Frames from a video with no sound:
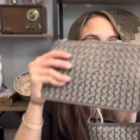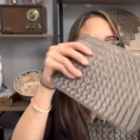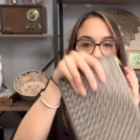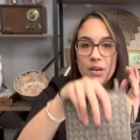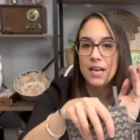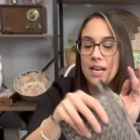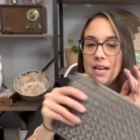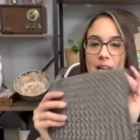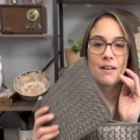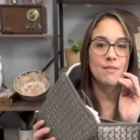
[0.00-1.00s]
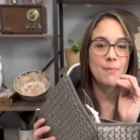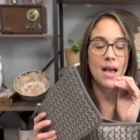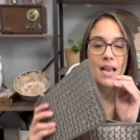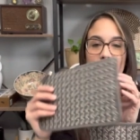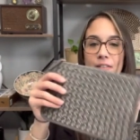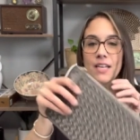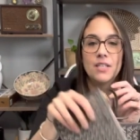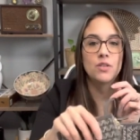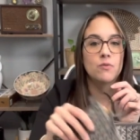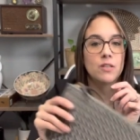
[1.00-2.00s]
put in and out of the bag if I
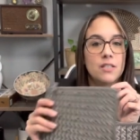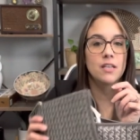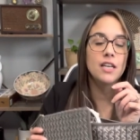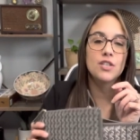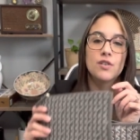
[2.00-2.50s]
need to run to lunch,